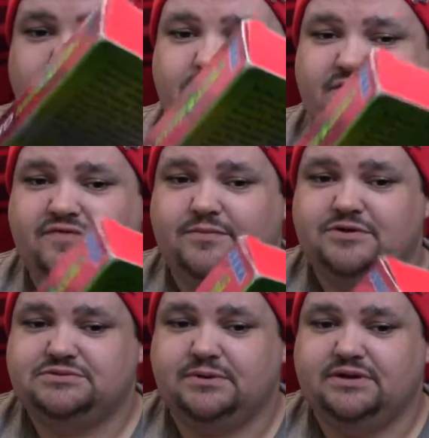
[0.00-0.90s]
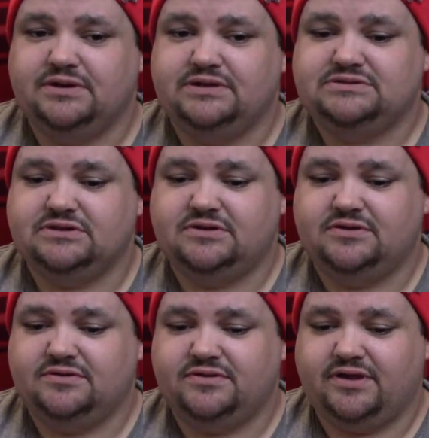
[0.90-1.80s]
But for the most part, it's
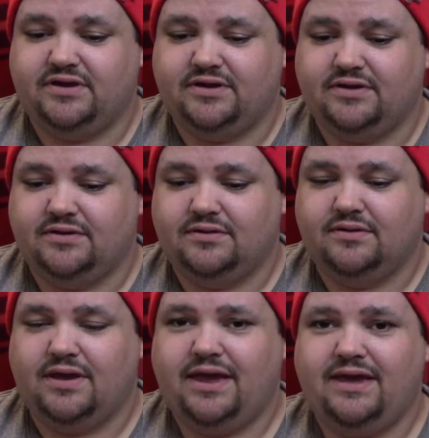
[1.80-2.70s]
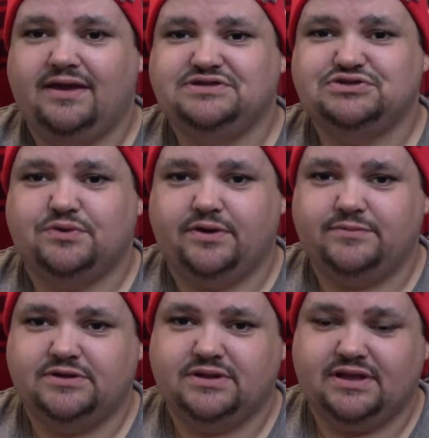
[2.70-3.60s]
all there. Hey, I just
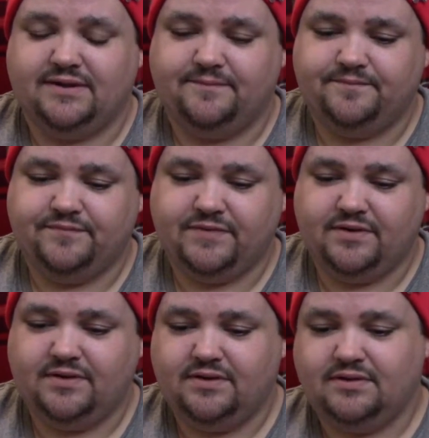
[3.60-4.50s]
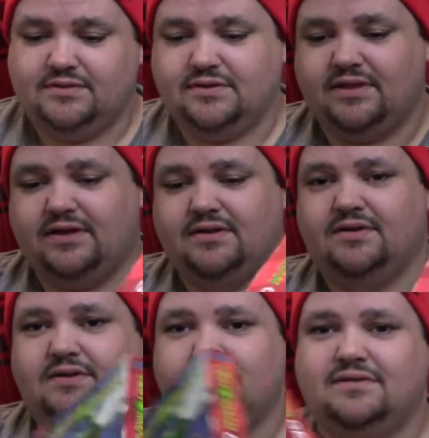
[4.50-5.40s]
rhymed. Look at that. Look at that.
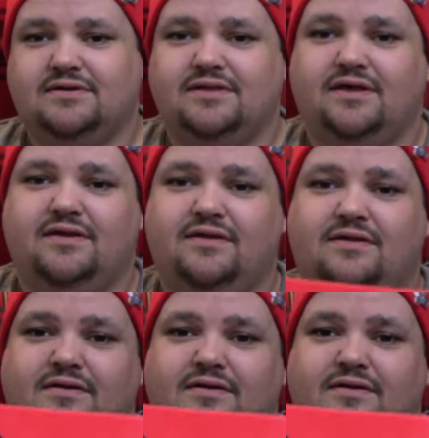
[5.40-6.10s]
Look at that.